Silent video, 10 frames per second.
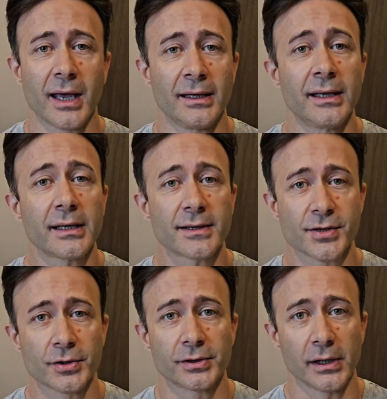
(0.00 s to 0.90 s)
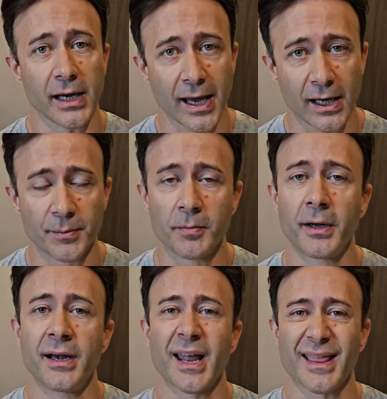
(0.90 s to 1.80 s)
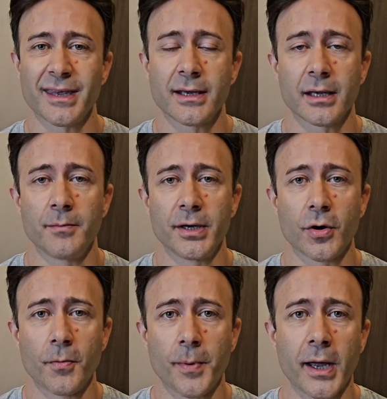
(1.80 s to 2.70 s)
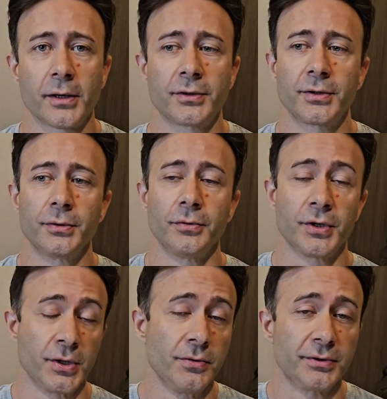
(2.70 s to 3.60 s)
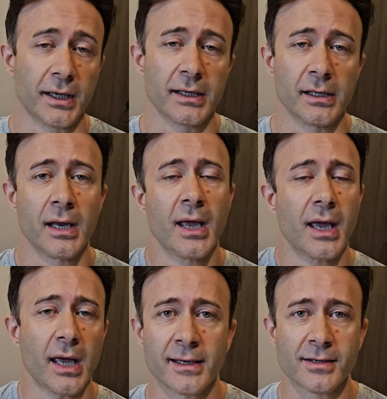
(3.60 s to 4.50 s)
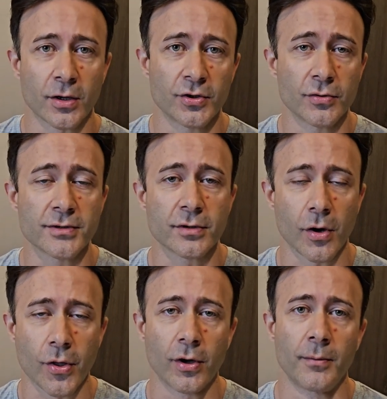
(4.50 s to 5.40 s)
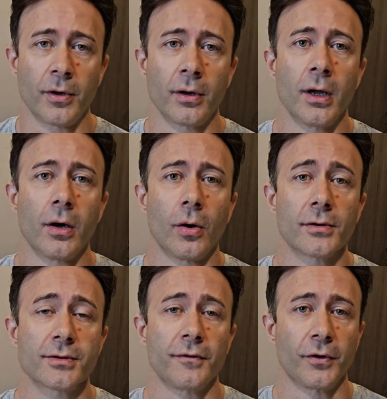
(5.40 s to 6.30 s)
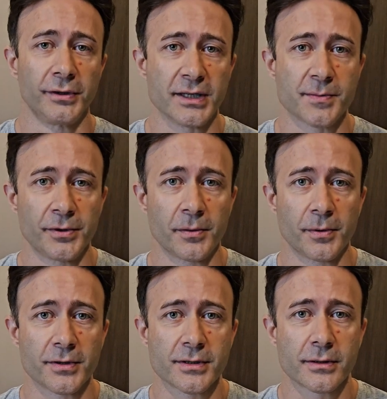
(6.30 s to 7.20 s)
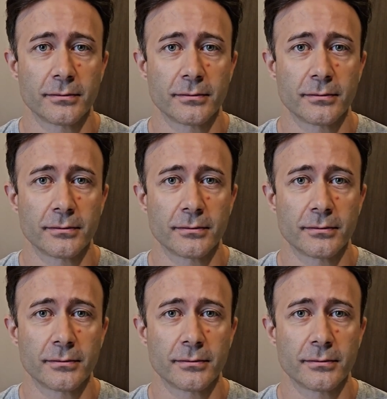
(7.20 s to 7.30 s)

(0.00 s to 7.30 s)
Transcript: and they can certainly help, but nothing can be compared to you taking exogenous growth hormone also for this purpose.